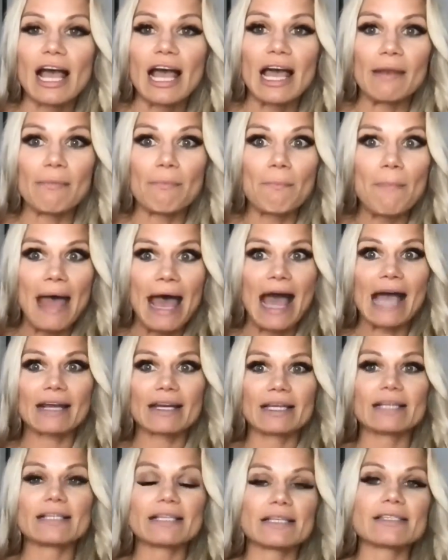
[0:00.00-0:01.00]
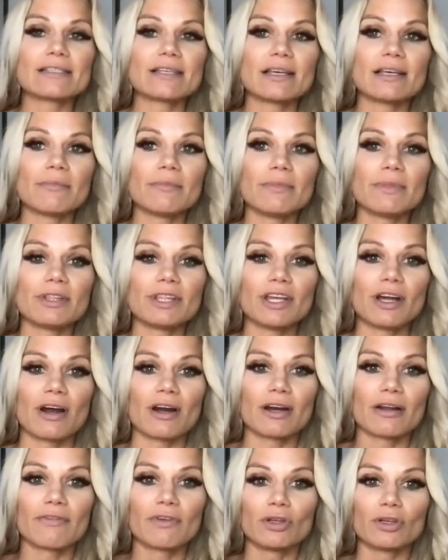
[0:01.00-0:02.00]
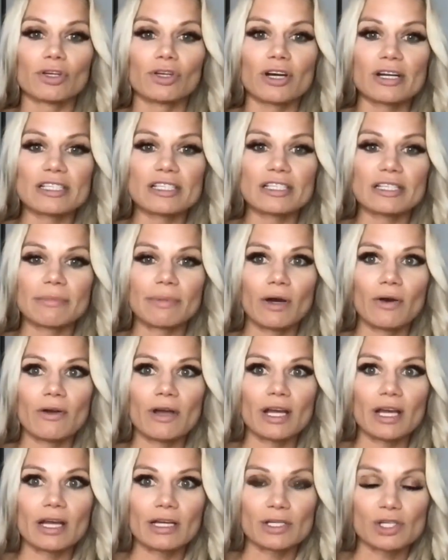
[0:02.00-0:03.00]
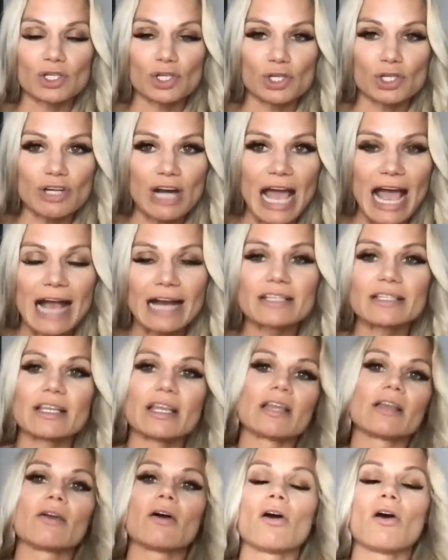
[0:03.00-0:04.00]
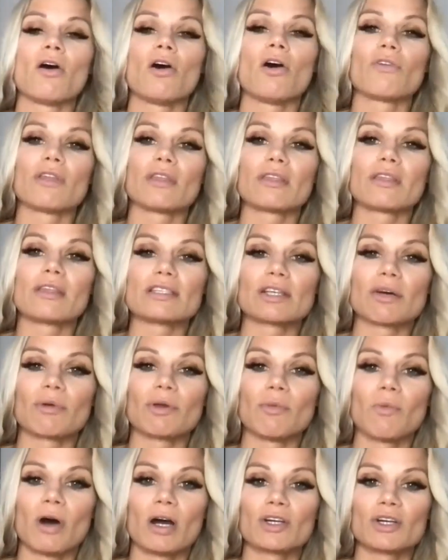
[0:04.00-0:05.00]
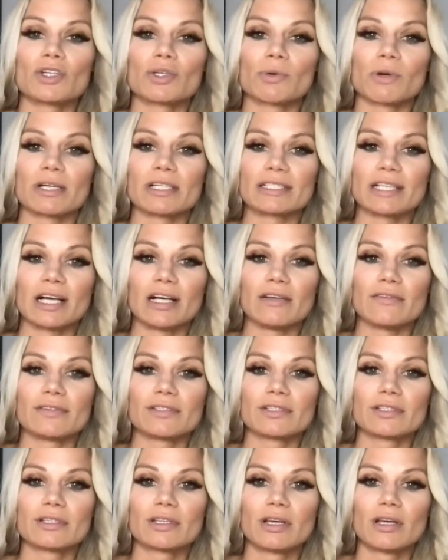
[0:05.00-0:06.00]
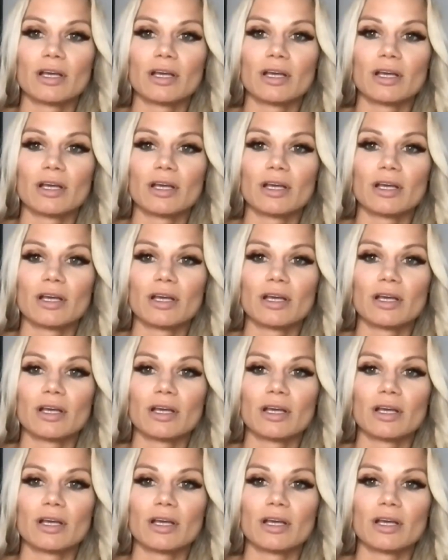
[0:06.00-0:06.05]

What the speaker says: And magnetism, the art of allure, is about attracting all the things that we want to ourselves.